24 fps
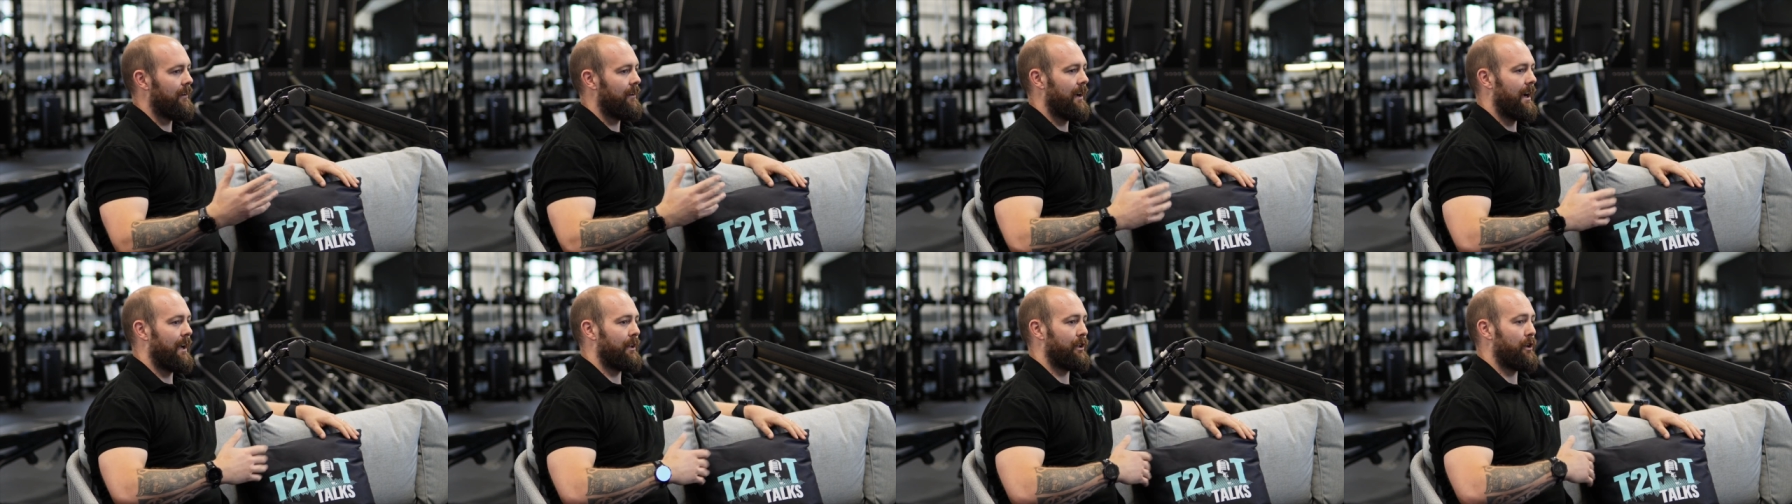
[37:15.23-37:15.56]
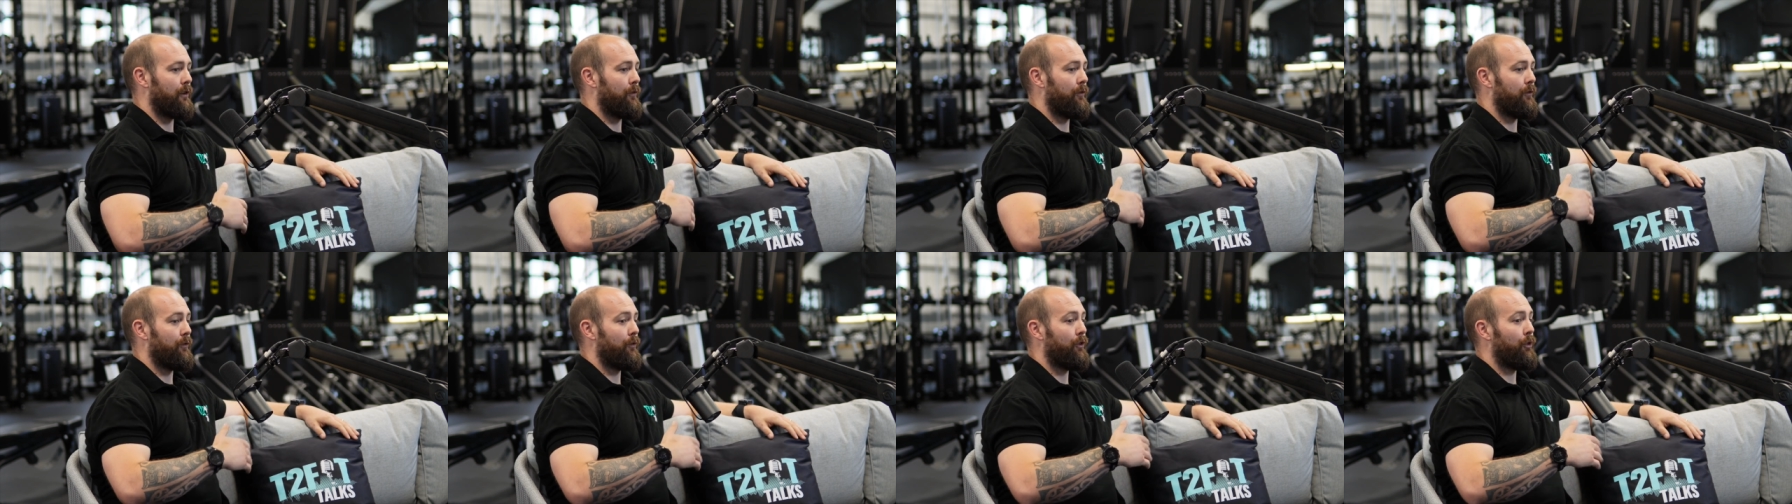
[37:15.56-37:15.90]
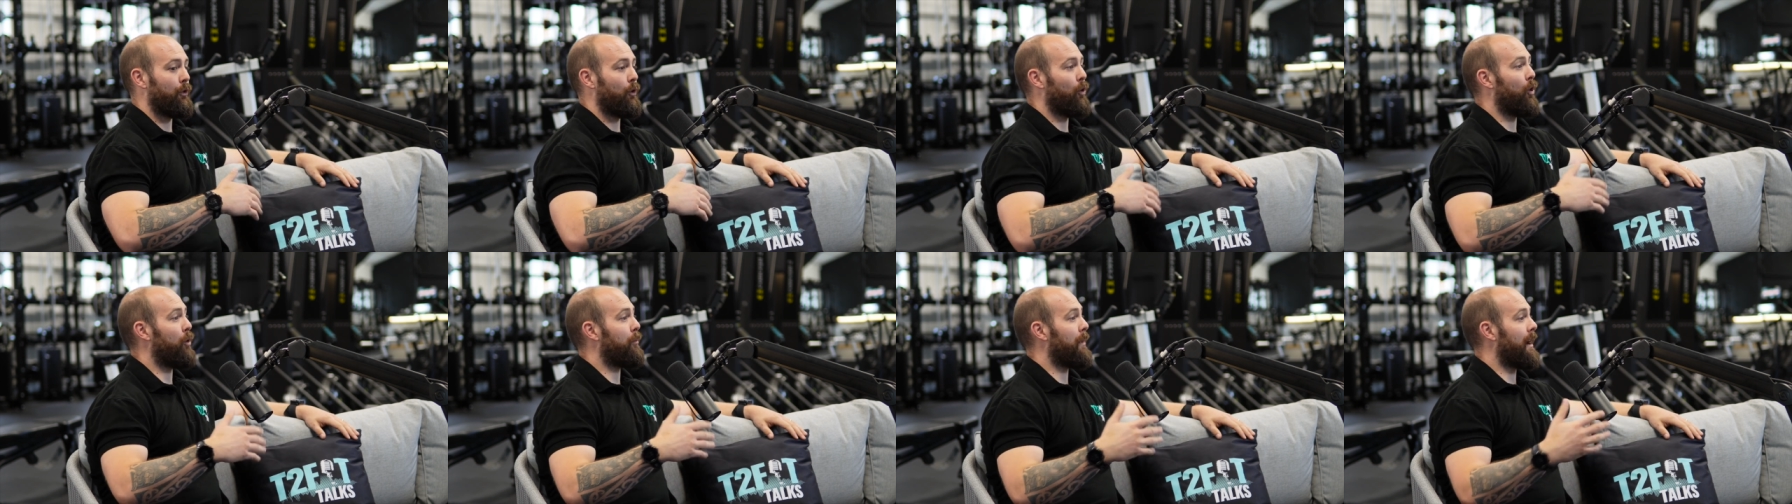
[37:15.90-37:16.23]
and you've
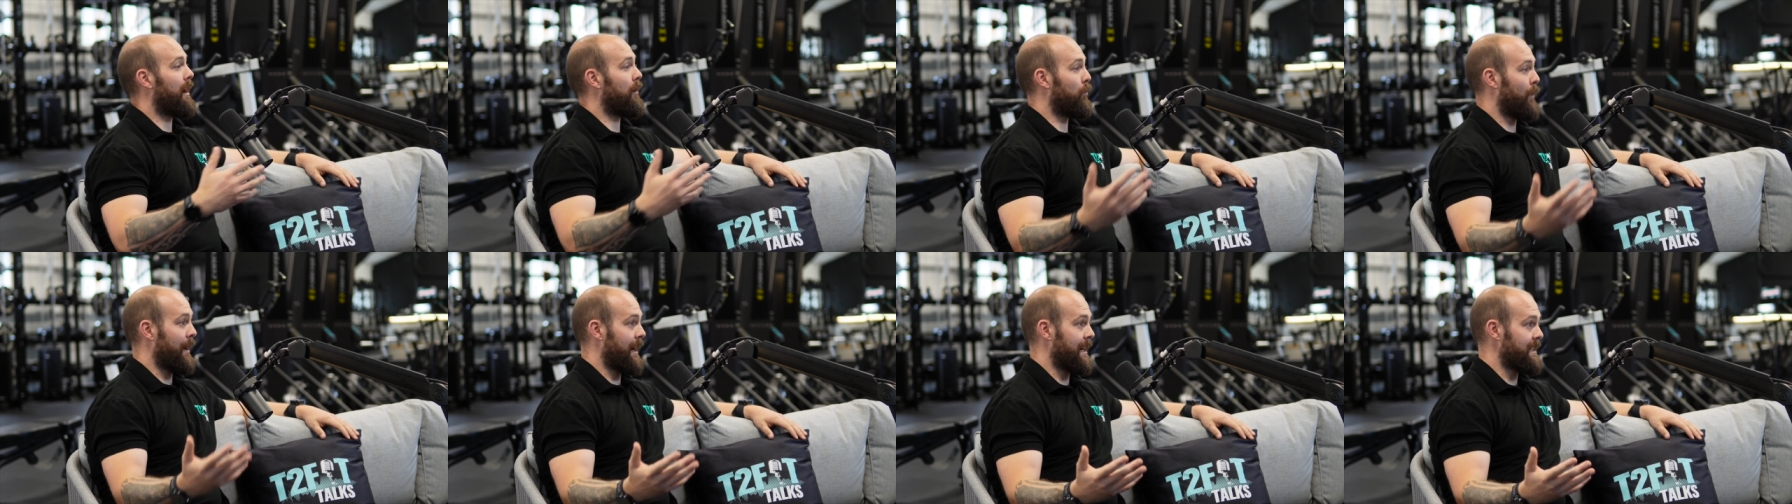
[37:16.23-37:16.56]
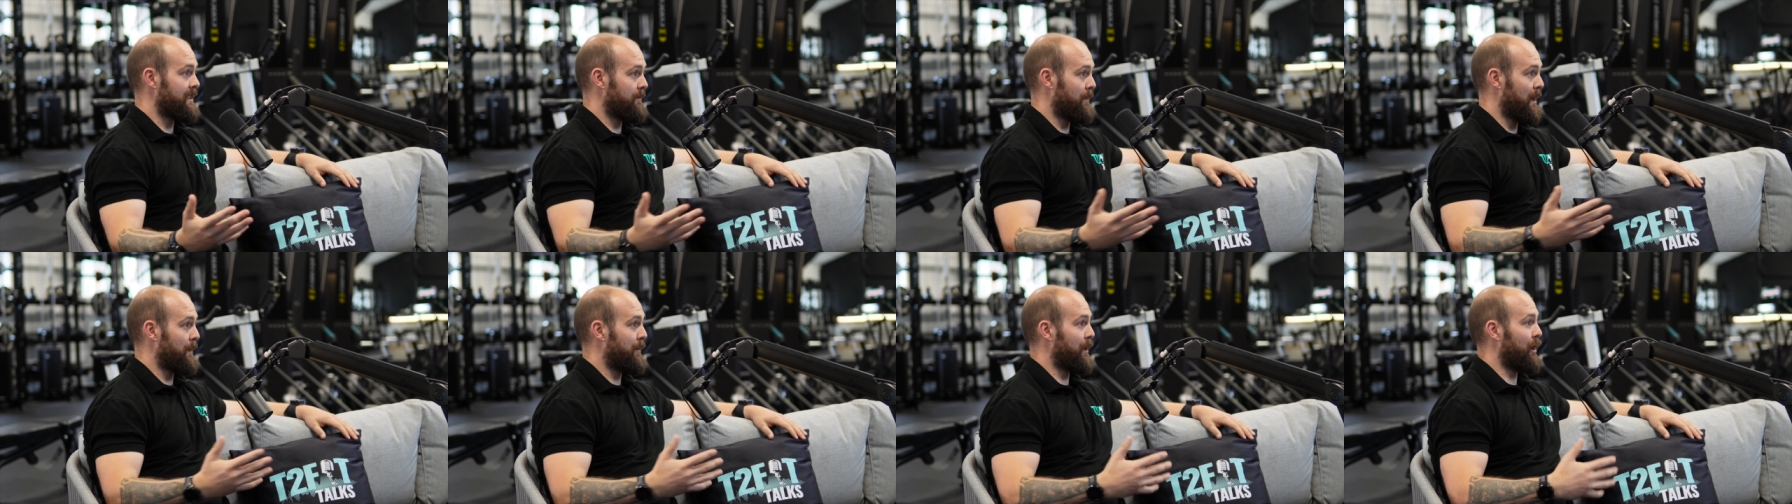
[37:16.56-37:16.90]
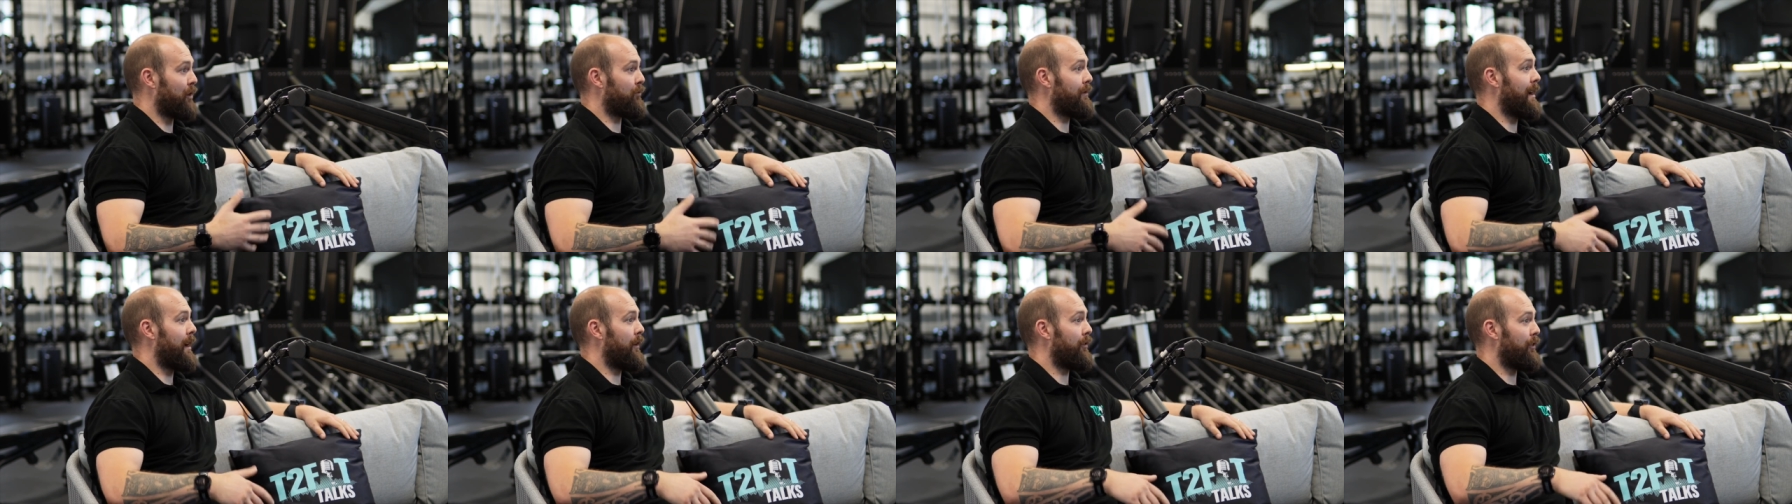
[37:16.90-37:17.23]
thought about ways maybe
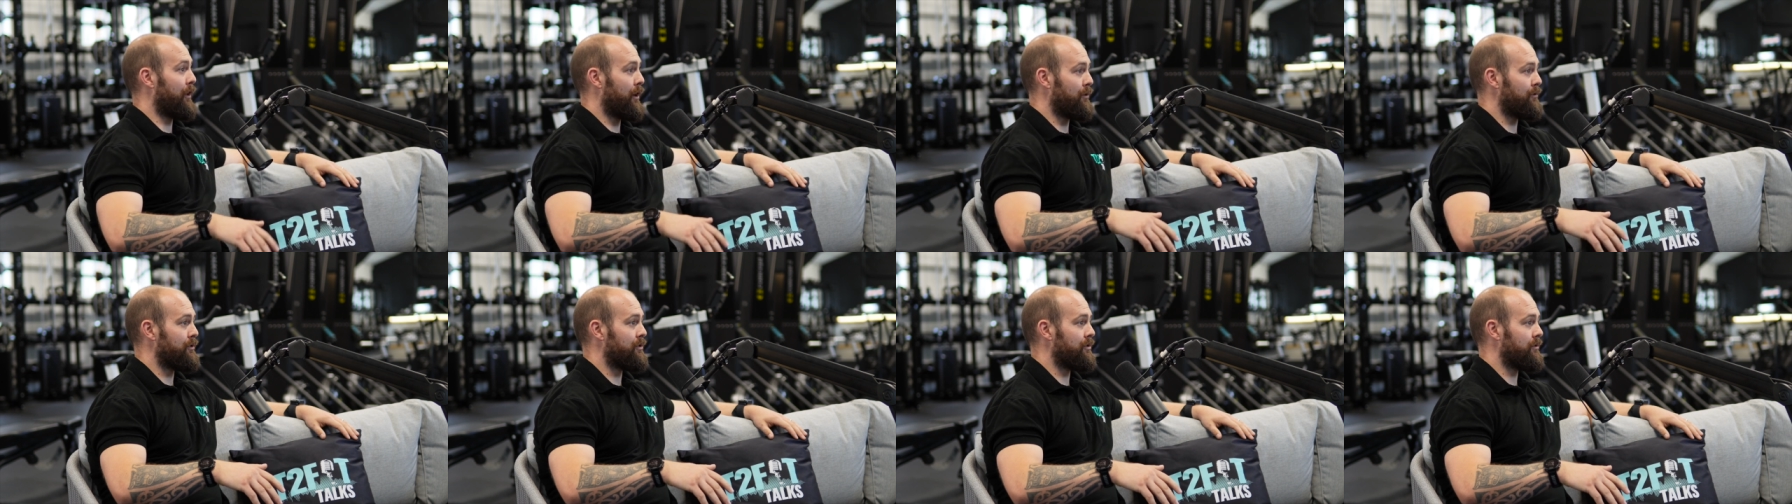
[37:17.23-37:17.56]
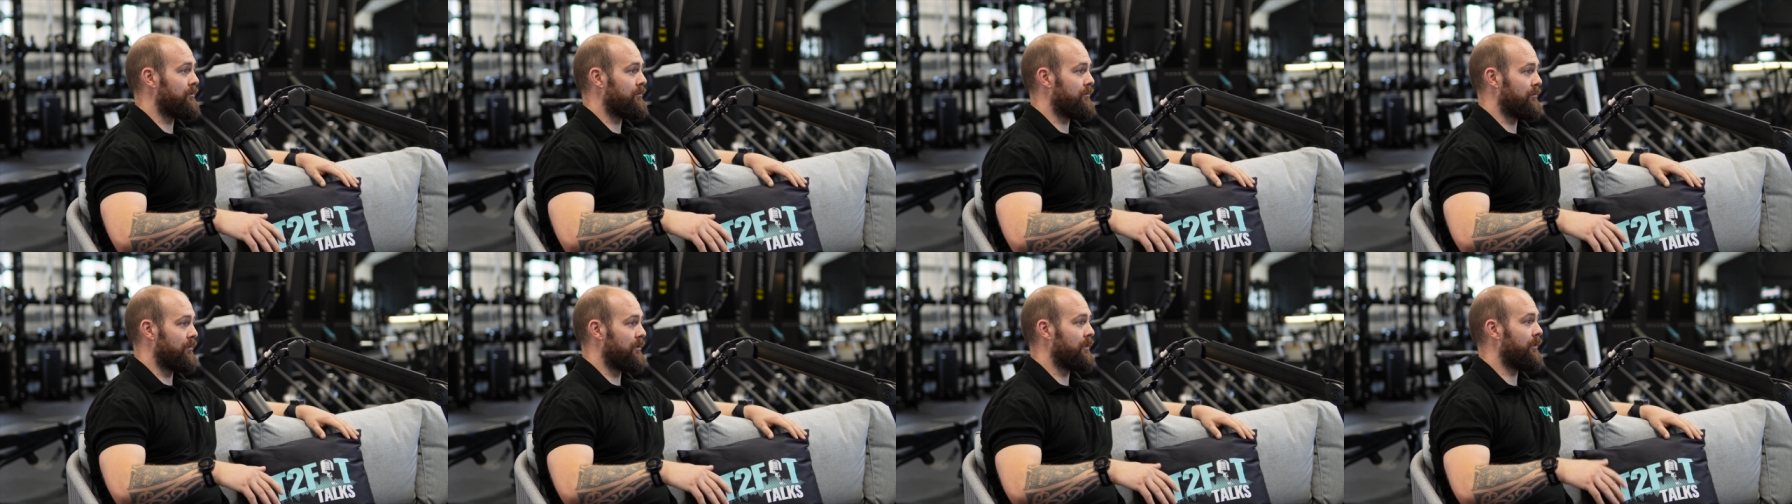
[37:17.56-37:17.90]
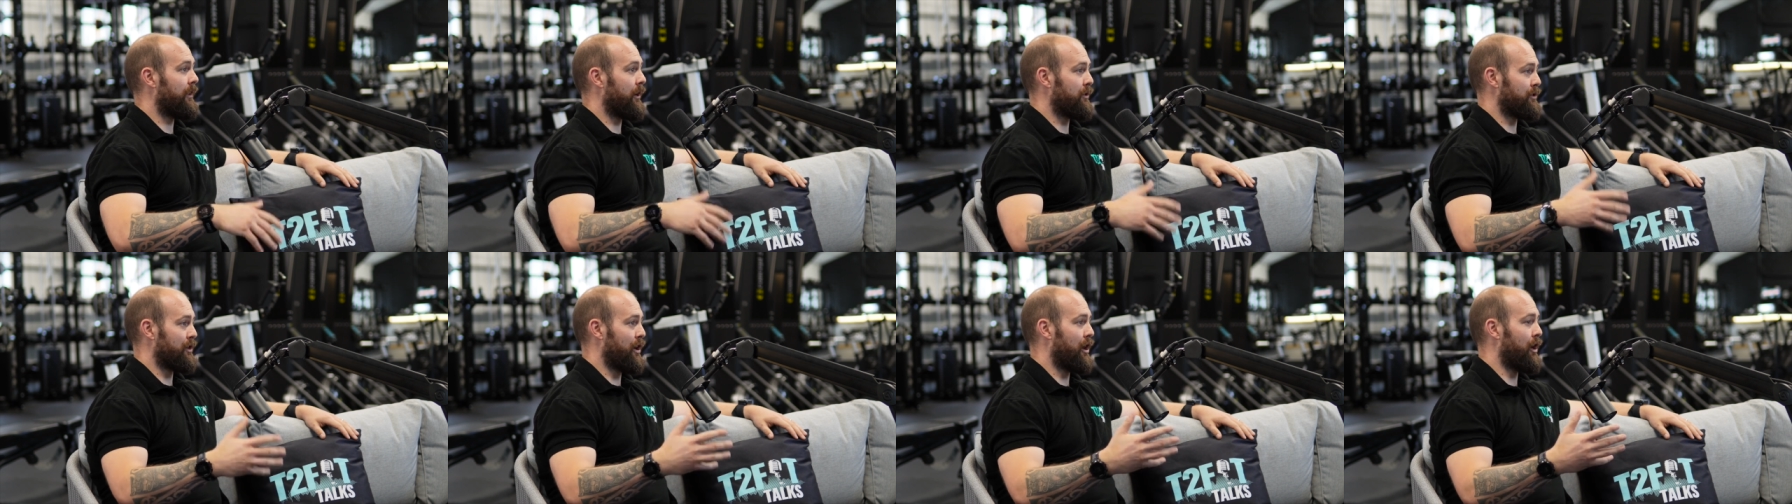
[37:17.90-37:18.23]
around
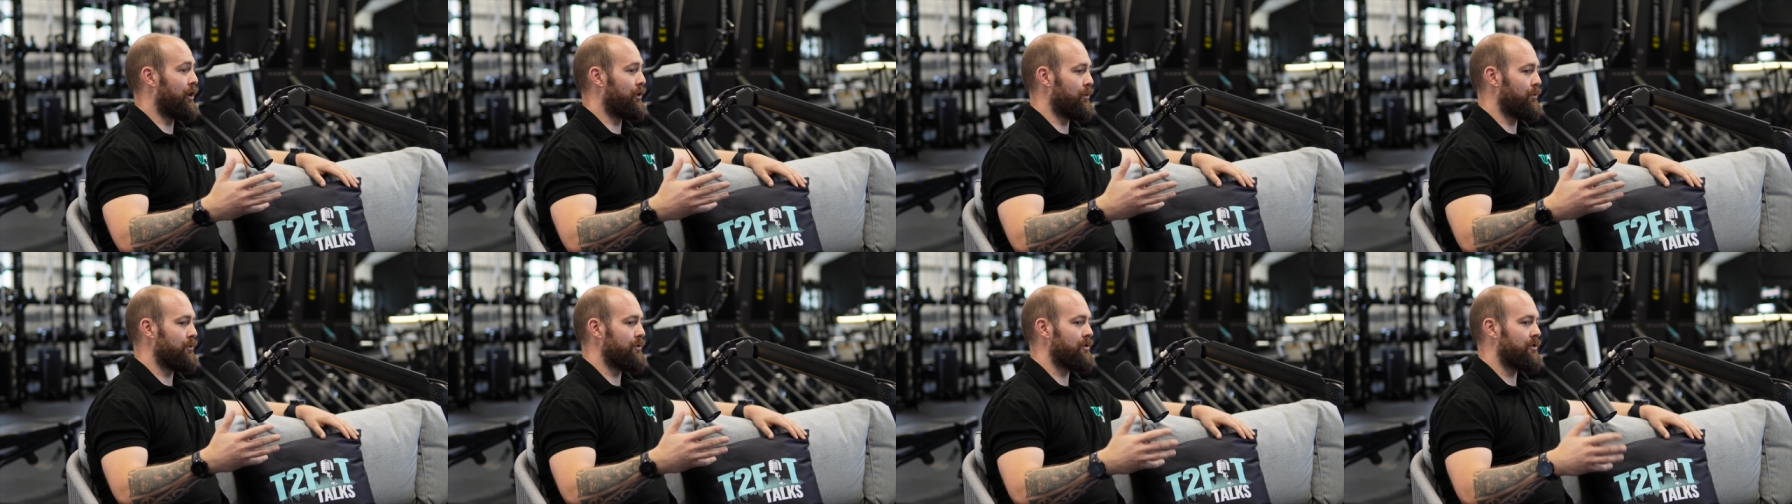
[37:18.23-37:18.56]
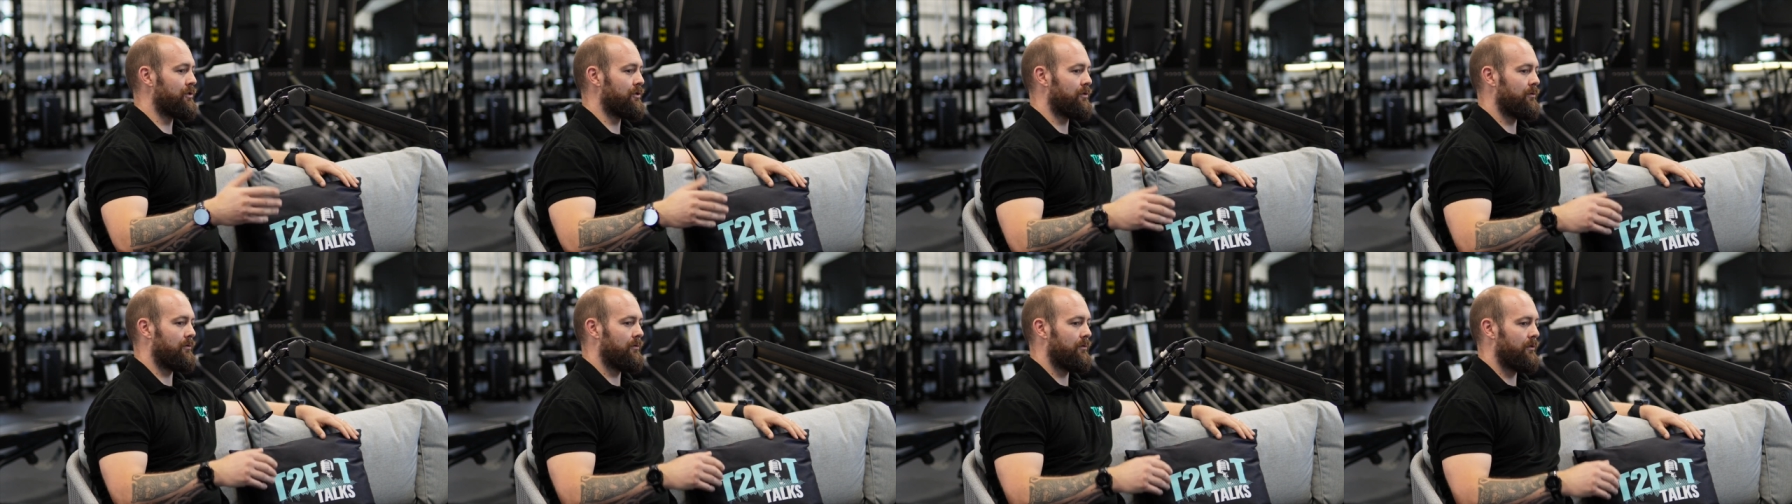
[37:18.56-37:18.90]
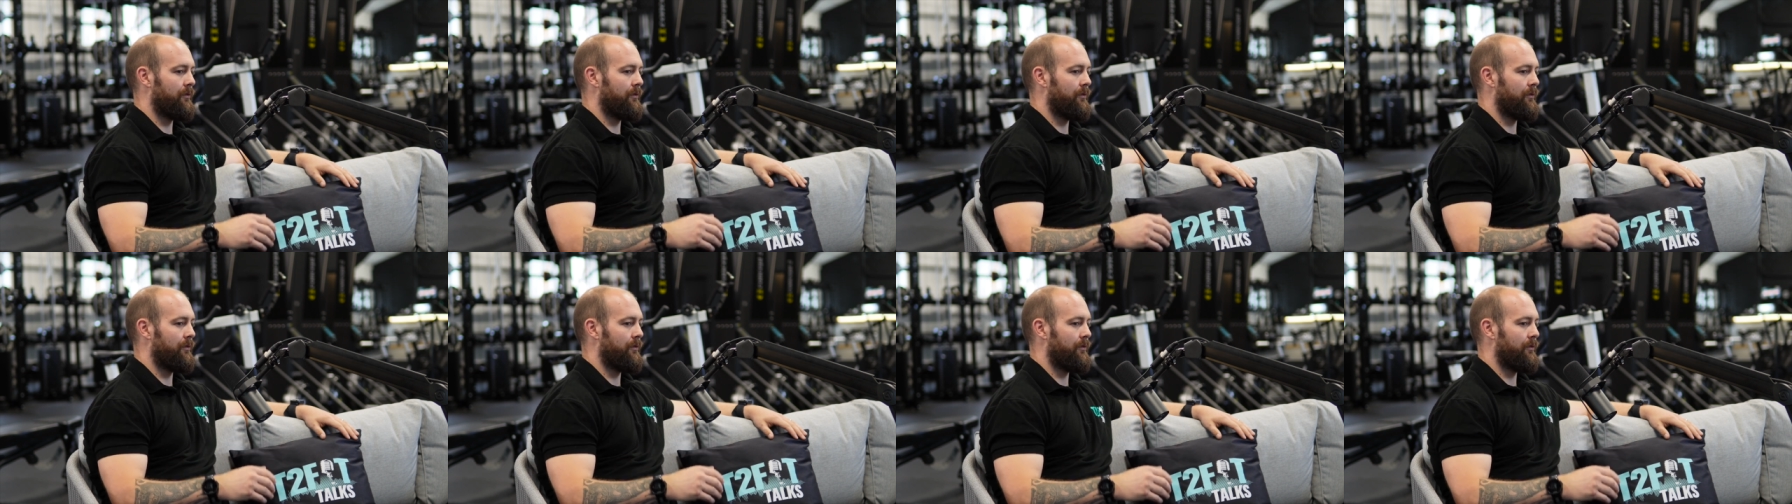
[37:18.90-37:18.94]
those hurdles,